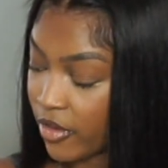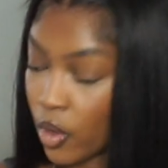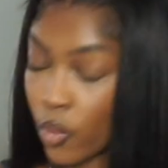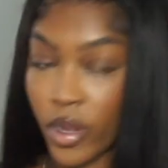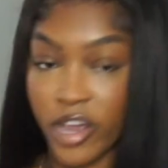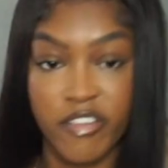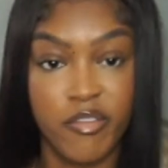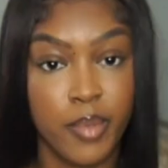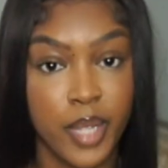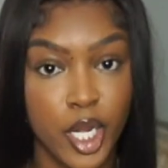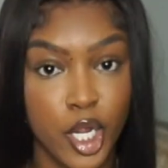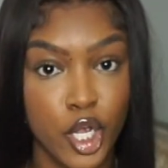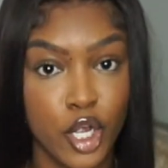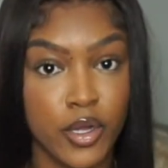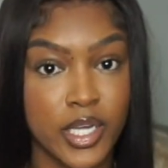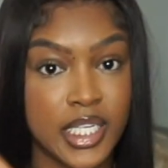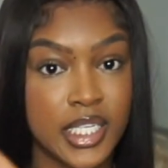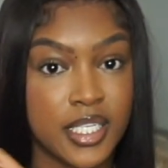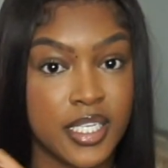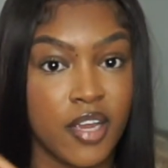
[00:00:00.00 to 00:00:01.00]
wife beater.
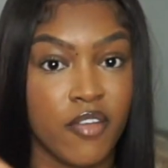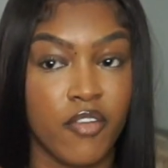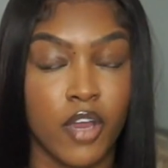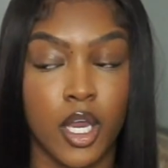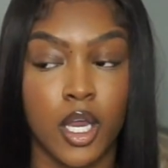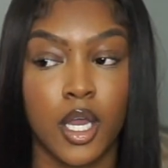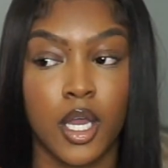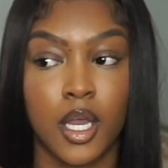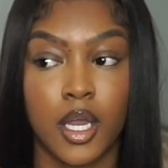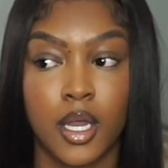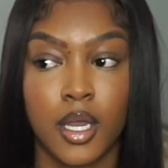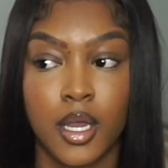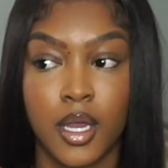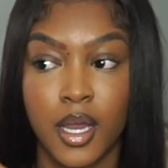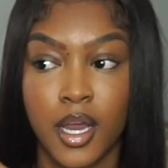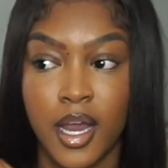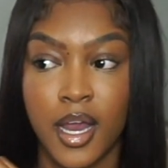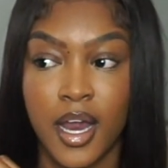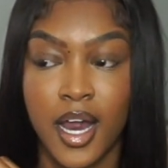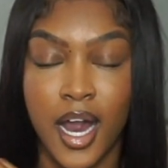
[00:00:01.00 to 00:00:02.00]
It's giving,
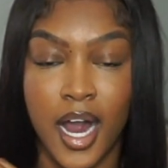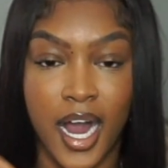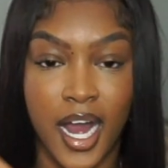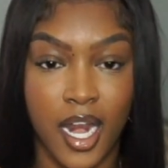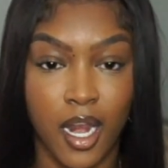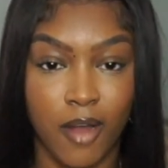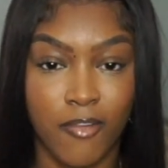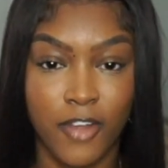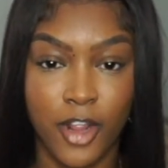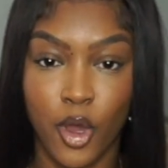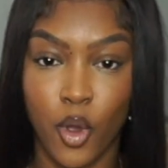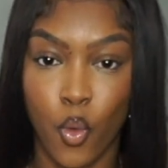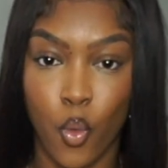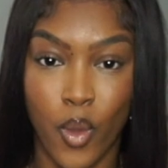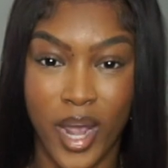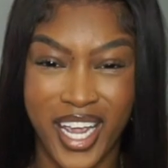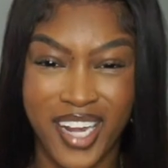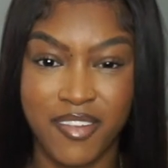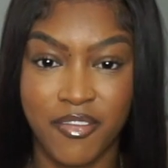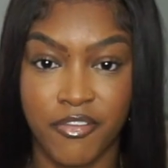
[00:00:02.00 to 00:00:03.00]
I love a little
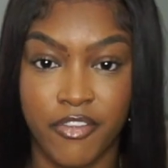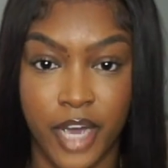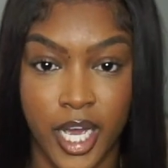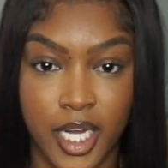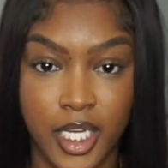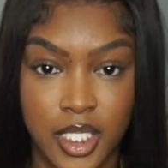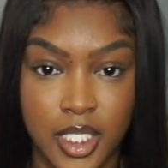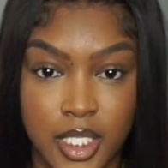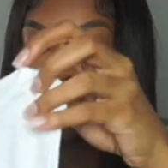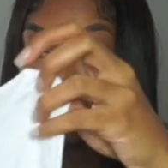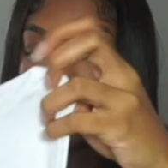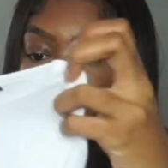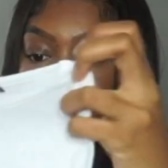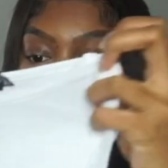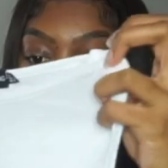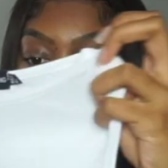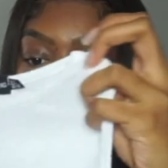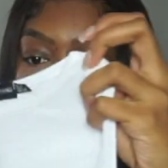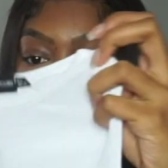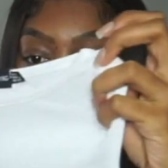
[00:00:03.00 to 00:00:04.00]
white vest.
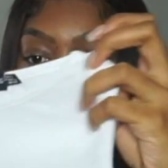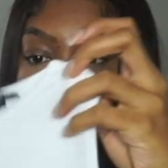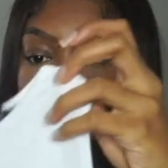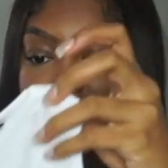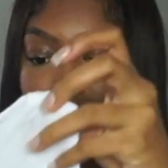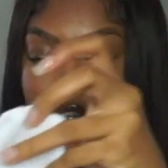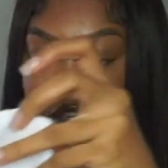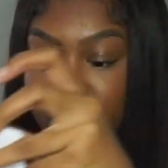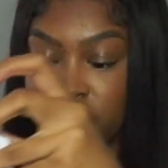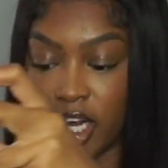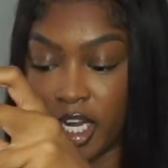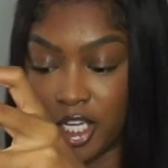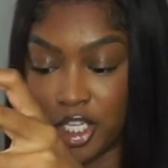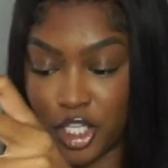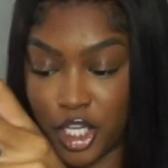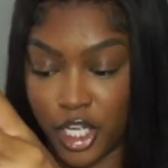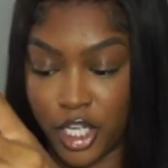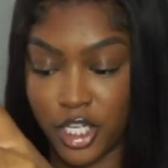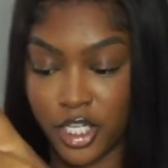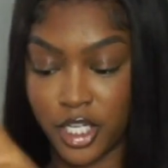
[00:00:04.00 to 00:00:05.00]
It's just kind of
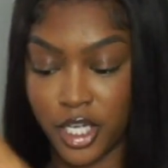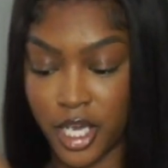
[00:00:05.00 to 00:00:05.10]
stretchy.